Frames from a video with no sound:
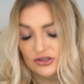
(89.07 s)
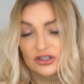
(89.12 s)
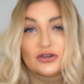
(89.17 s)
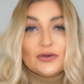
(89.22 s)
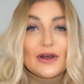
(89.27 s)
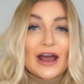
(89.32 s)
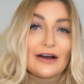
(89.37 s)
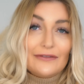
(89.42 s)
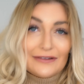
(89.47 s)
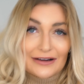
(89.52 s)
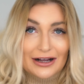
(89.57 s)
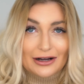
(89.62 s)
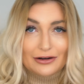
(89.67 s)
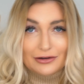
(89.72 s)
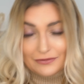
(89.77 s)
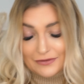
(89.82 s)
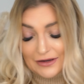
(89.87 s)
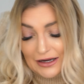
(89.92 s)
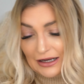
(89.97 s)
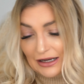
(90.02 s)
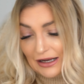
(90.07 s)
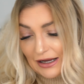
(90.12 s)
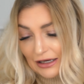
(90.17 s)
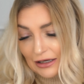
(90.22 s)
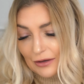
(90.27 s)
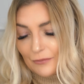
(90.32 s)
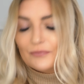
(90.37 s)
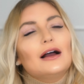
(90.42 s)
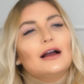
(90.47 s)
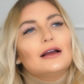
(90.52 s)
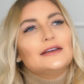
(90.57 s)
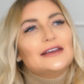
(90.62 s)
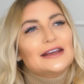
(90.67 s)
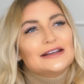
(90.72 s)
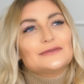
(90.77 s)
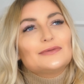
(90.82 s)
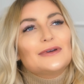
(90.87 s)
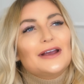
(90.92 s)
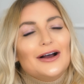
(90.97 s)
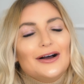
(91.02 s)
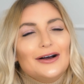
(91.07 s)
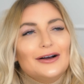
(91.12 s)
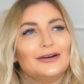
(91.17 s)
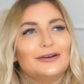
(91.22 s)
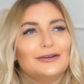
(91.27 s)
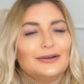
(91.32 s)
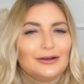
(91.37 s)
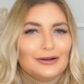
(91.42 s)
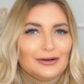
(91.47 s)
Do you have a gut feeling? Yes, we are.